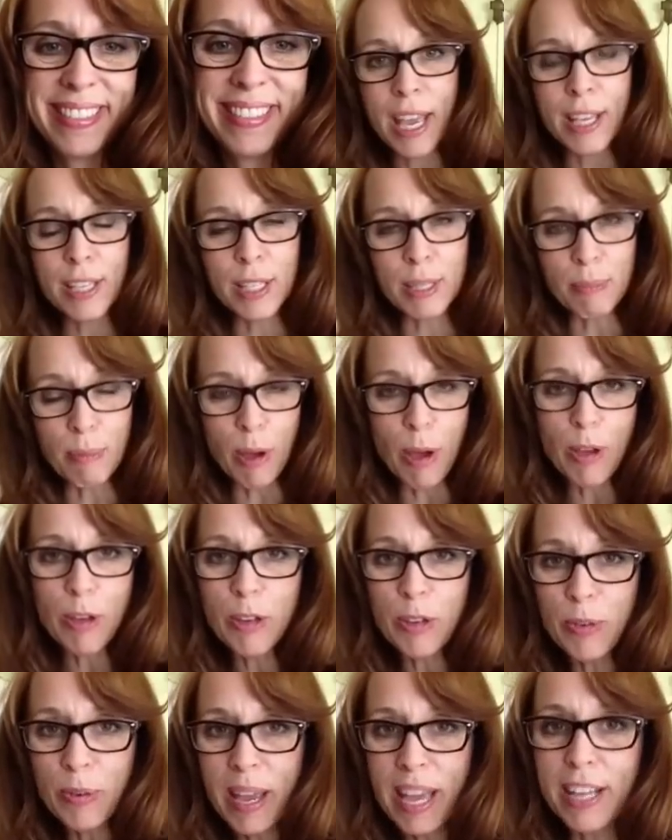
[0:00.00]
A small
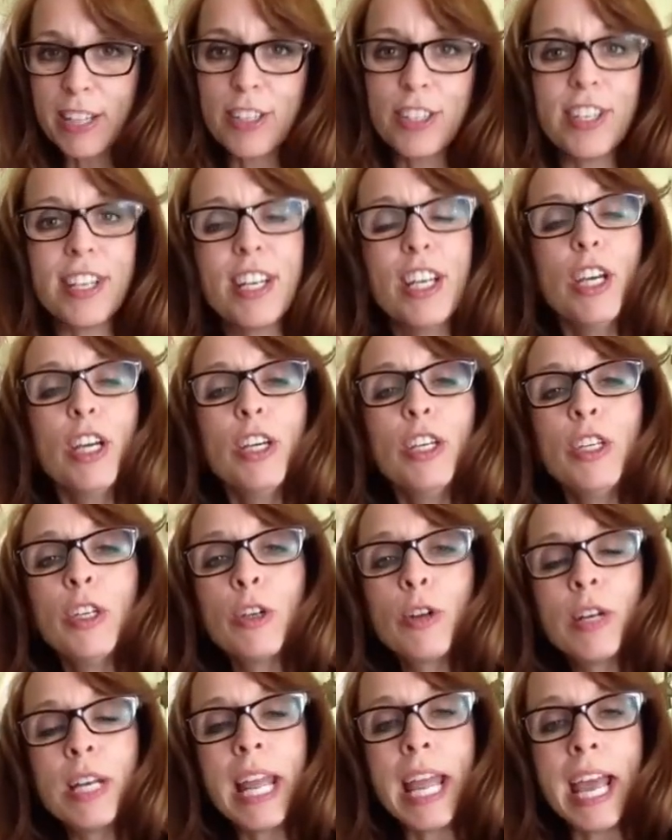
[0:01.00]
correction, you're
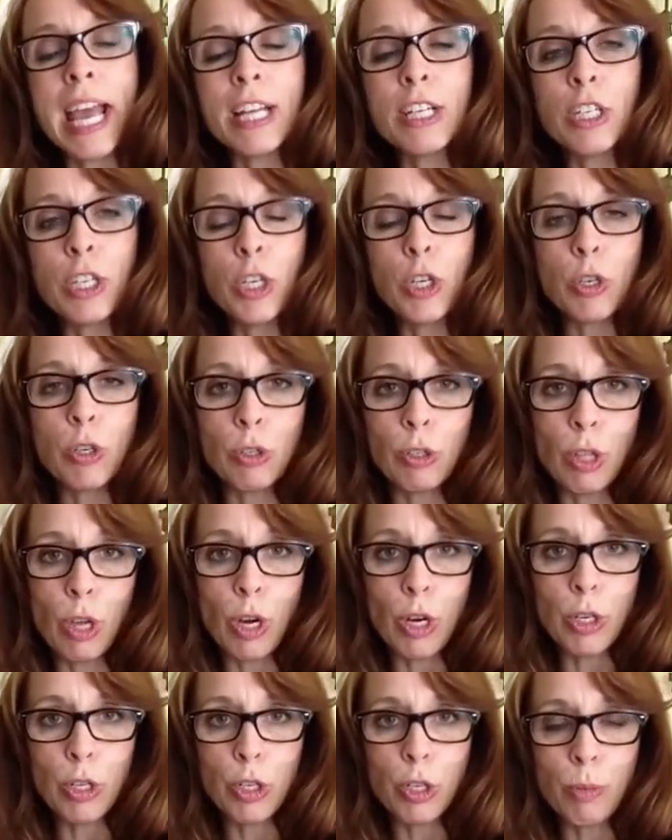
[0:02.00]
going to add to your
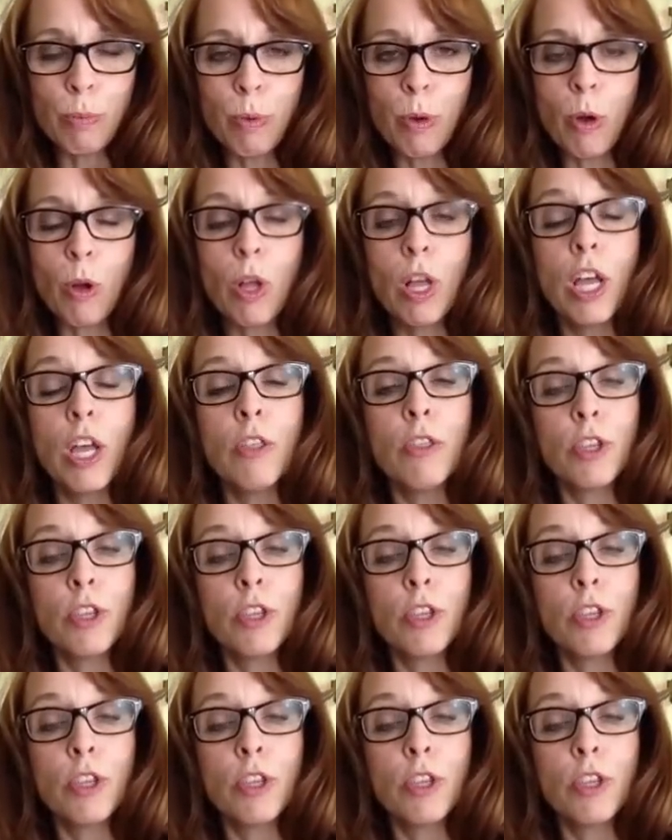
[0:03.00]
larger bowl